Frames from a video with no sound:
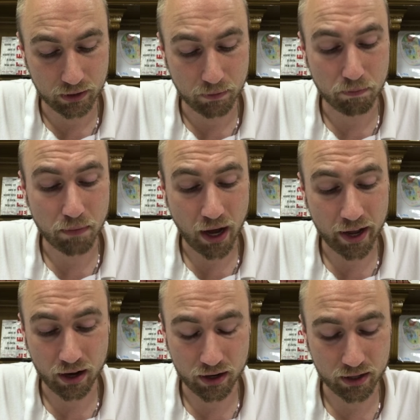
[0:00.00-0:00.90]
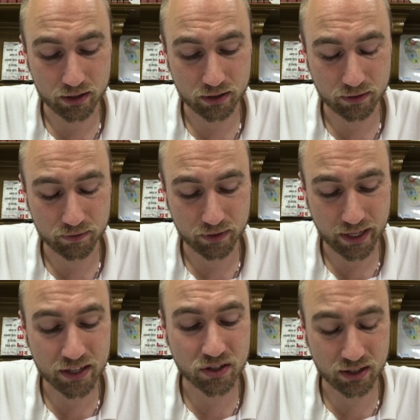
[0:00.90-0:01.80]
My heart
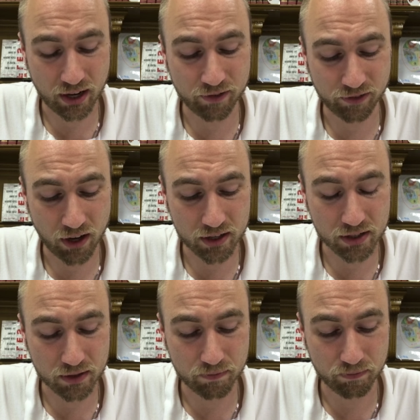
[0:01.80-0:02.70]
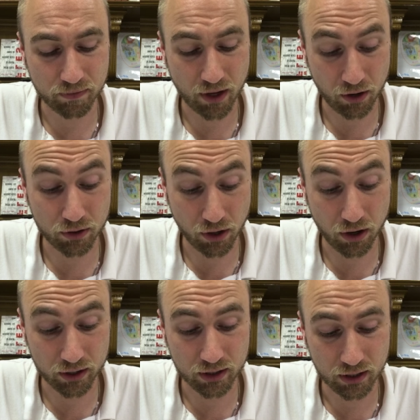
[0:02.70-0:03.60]
is steadfast, O
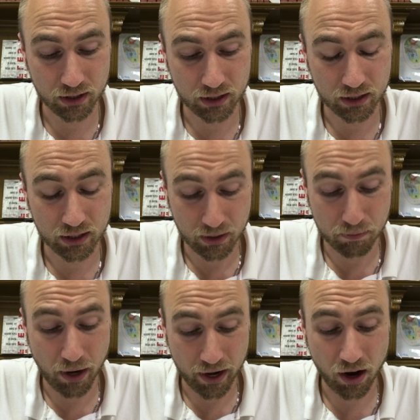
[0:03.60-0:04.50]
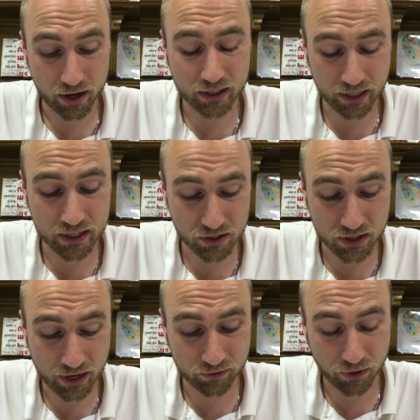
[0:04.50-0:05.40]
God. My heart is
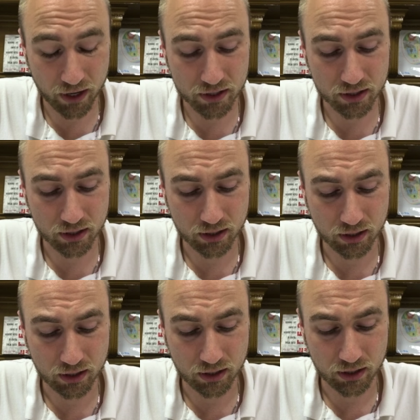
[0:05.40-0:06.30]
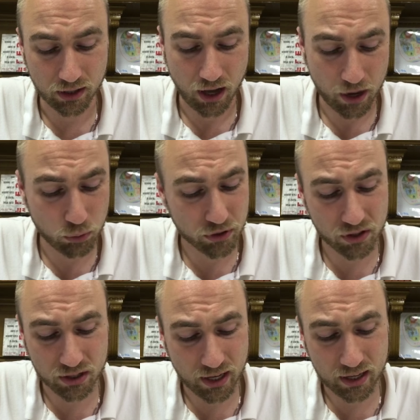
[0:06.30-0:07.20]
steadfast. I will
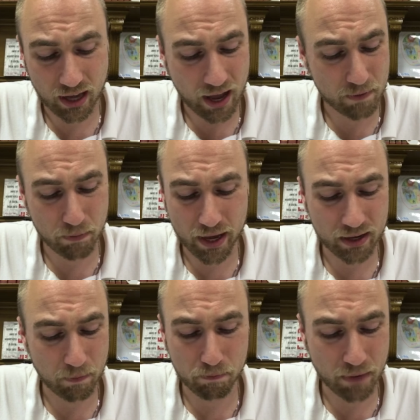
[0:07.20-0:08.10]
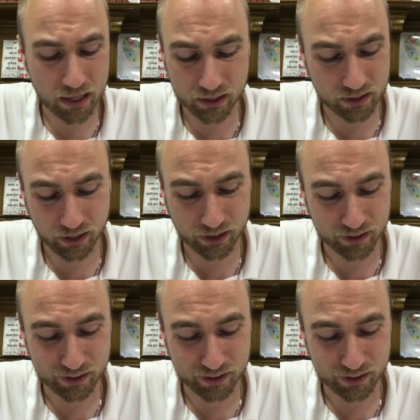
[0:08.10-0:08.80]
sing and make melody.